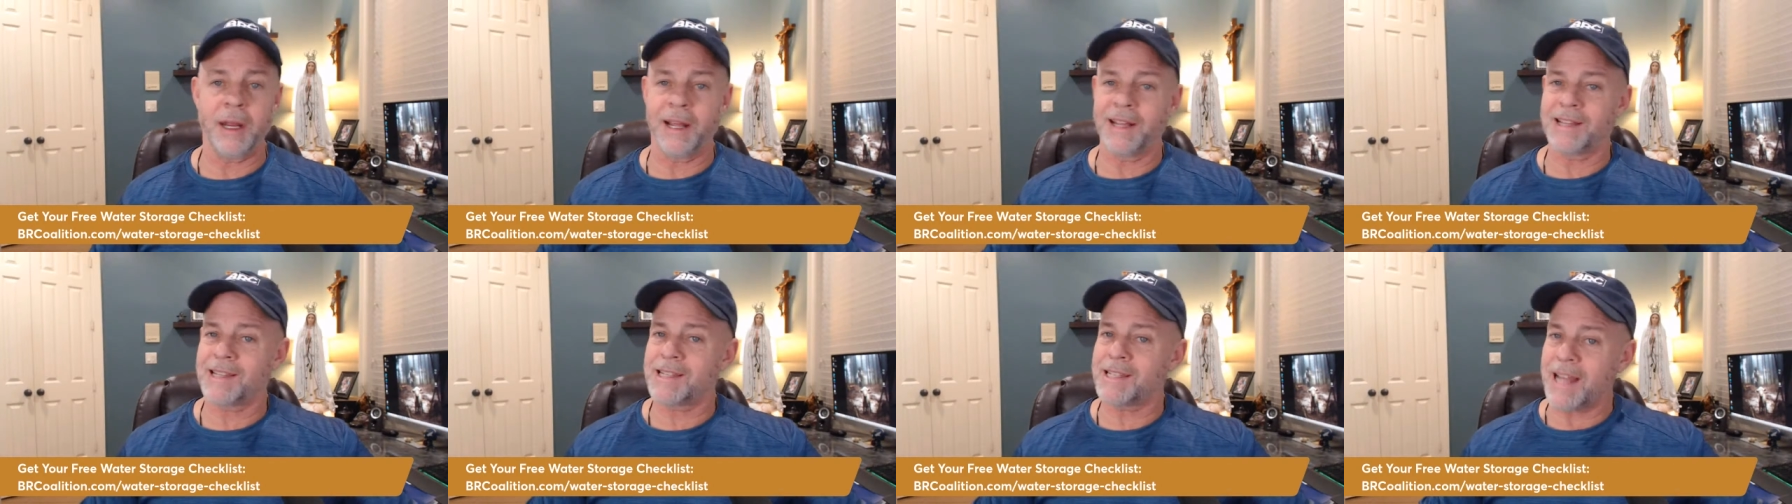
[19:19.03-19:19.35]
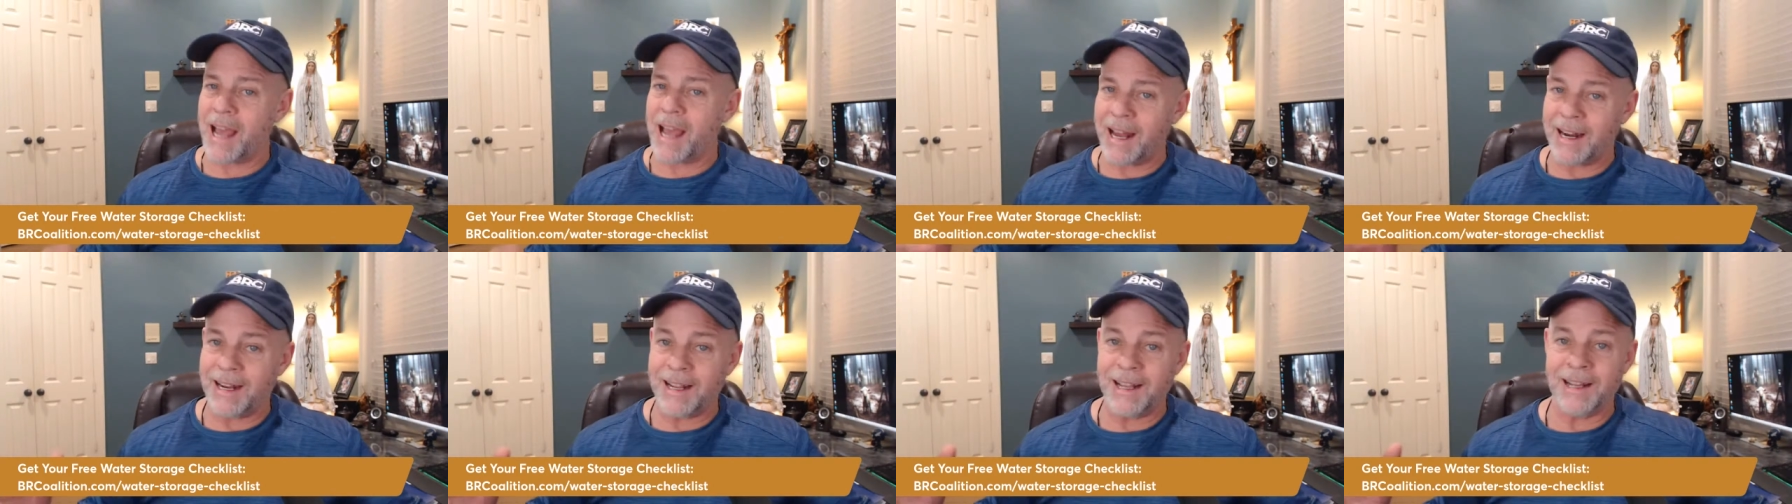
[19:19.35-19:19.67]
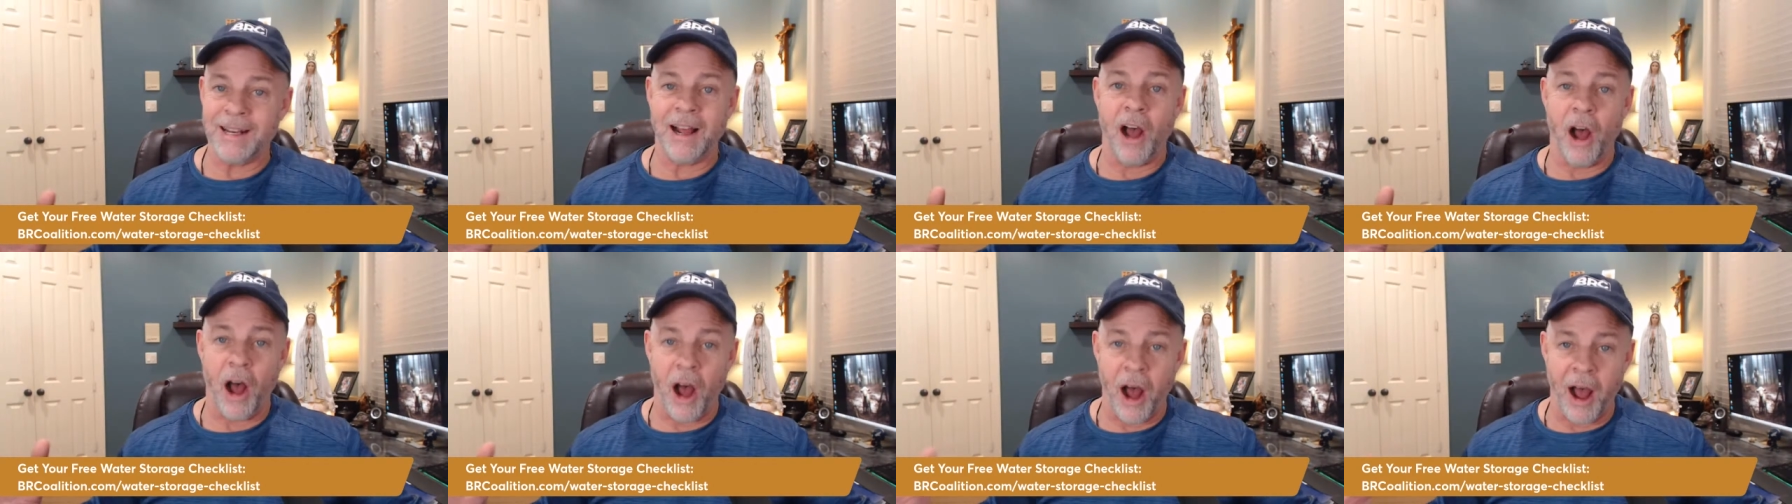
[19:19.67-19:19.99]
It sat
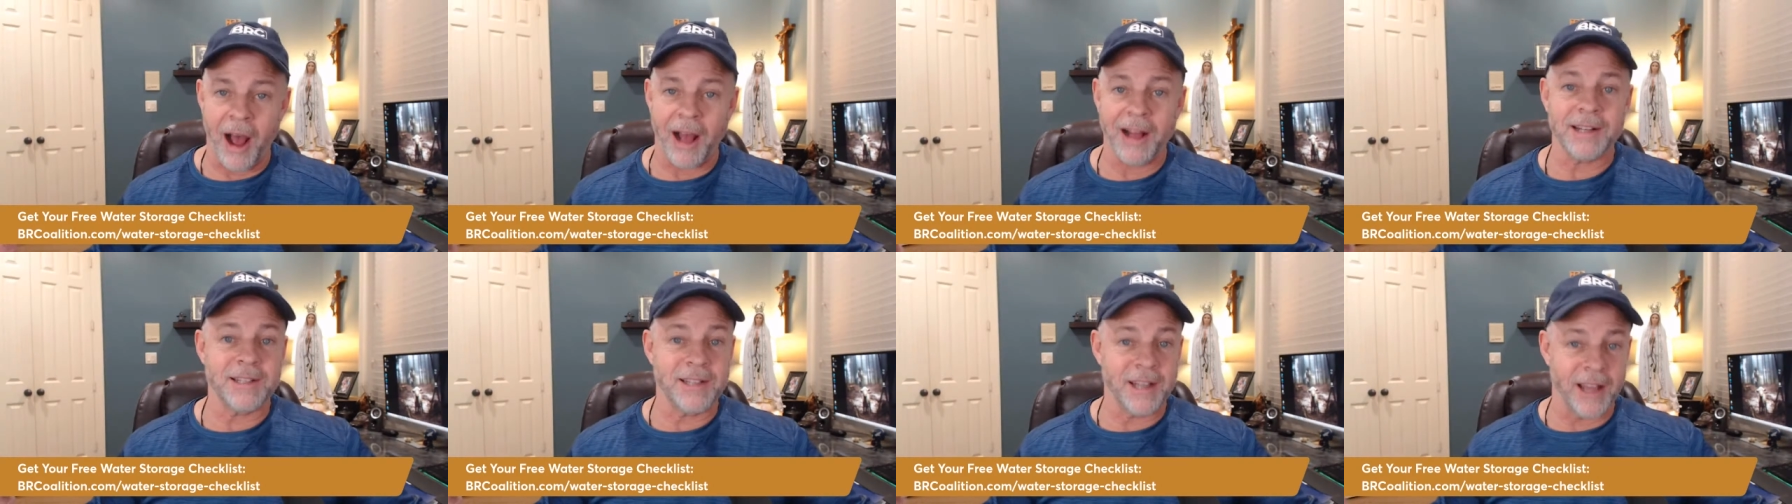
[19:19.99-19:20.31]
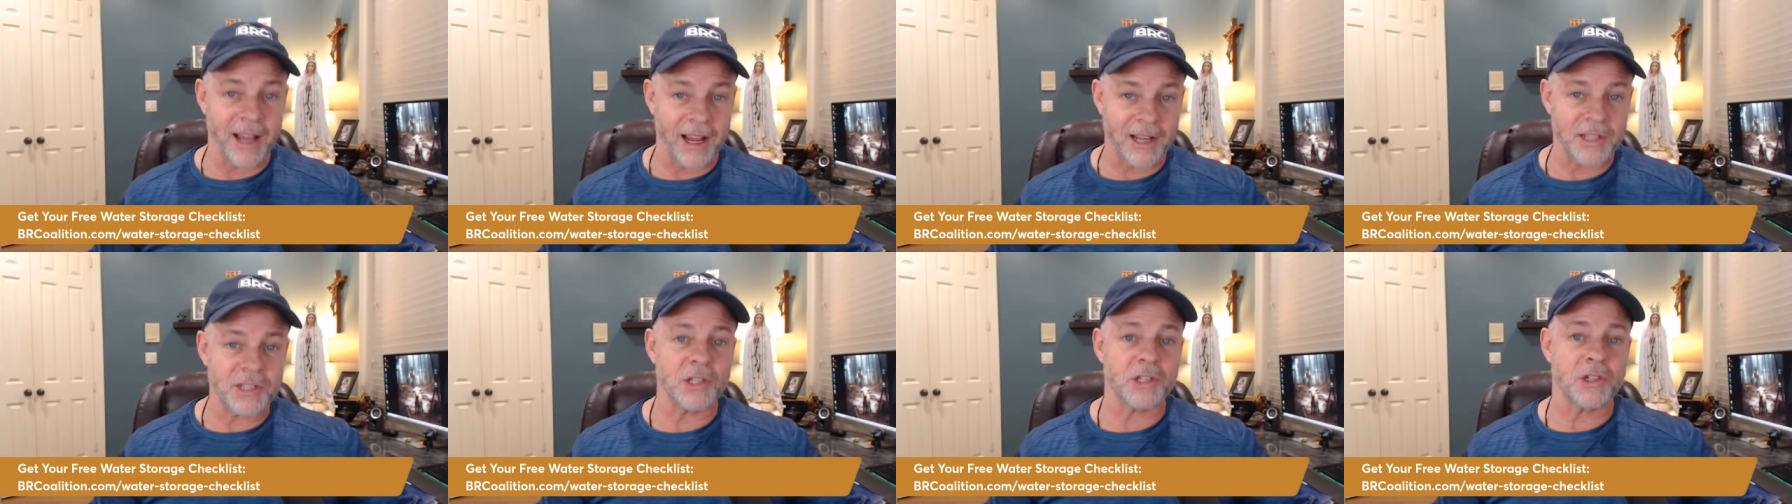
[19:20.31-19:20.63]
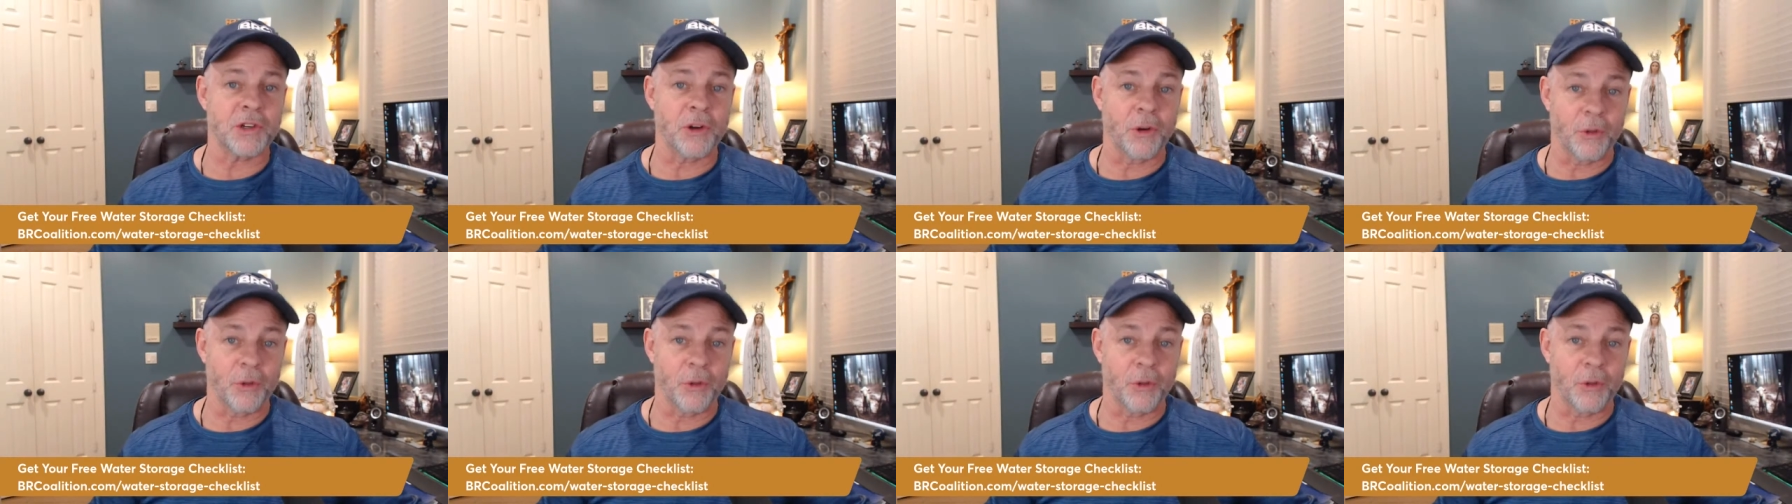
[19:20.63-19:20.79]
in a hot Texas